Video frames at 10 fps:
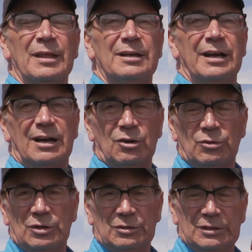
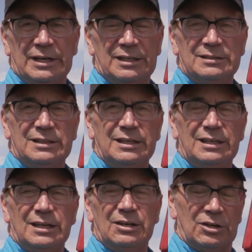narrower at
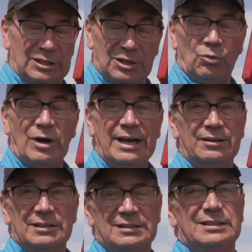the, uh, or a little
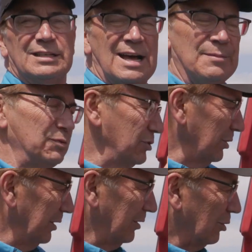wider at the top
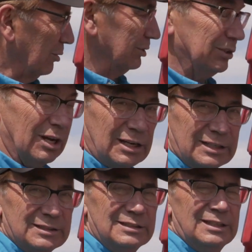so that the corn stalk
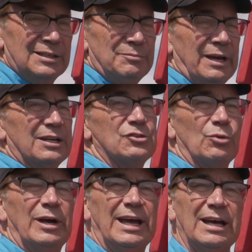can make its
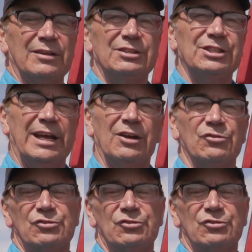way out of the channel.